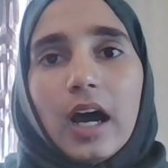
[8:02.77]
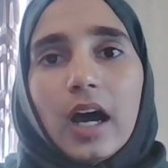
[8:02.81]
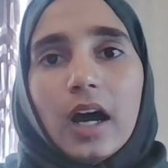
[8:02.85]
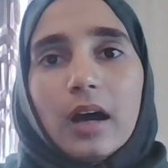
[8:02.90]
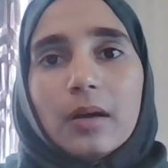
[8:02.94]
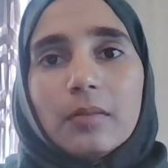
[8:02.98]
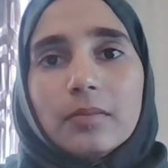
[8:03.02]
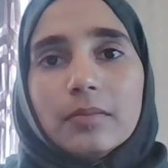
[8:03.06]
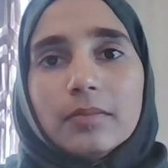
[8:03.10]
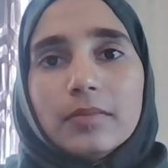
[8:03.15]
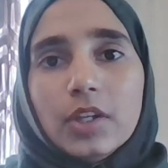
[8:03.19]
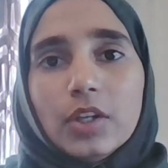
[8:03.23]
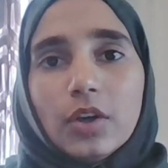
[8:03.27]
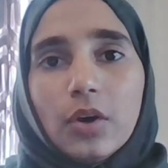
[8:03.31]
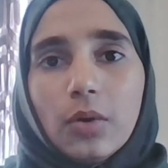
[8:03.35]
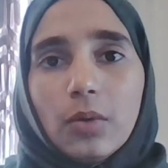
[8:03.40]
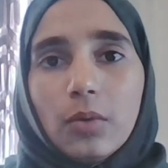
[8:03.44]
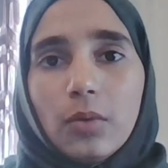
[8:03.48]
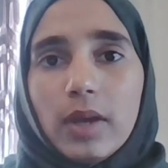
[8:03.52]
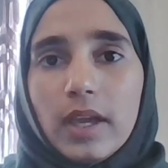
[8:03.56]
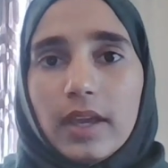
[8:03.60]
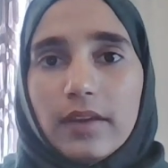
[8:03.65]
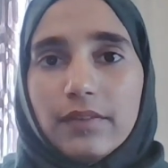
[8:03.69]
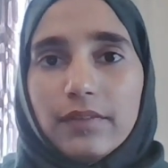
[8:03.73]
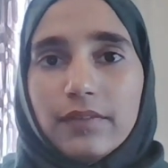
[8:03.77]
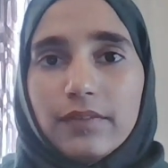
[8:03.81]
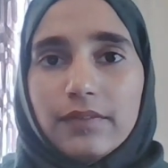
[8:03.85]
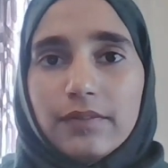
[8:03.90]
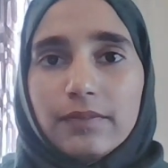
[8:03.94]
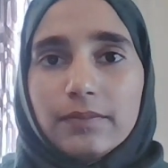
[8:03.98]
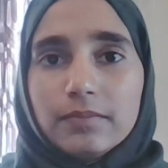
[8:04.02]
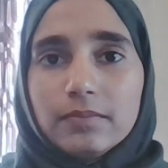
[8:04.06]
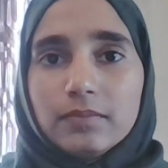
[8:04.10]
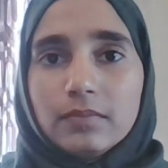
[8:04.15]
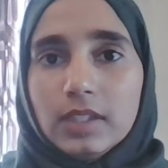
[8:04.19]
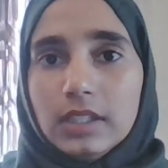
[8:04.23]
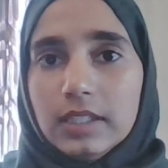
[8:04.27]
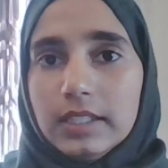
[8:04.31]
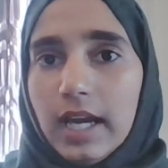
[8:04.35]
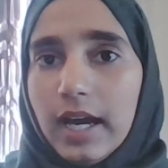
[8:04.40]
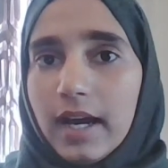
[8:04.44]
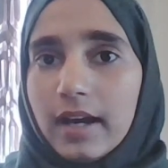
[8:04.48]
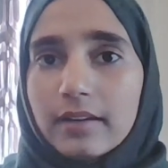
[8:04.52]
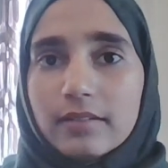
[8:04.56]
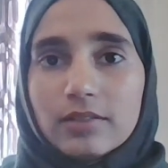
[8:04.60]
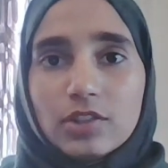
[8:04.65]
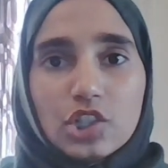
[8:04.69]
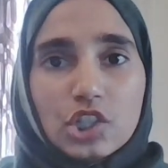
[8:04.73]
um, you know, if
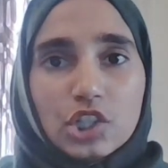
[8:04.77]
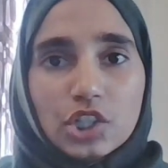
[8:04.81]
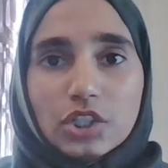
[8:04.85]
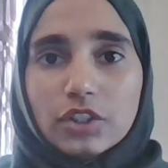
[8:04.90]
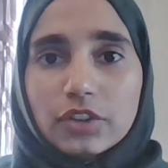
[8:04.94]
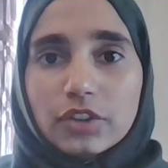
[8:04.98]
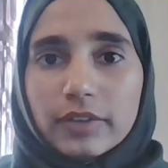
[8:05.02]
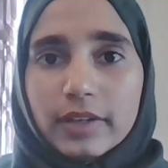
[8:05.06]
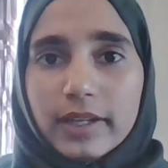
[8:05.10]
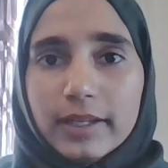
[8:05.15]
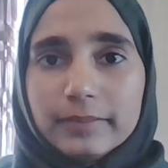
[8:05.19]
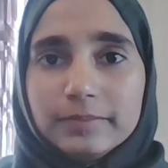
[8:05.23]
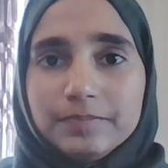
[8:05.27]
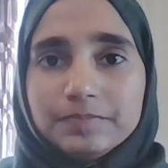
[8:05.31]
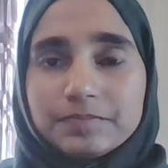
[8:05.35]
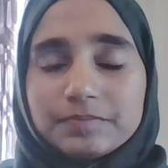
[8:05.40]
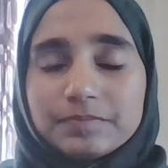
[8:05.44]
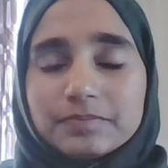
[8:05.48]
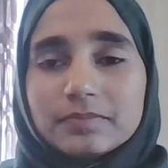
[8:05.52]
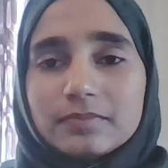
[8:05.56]
young children,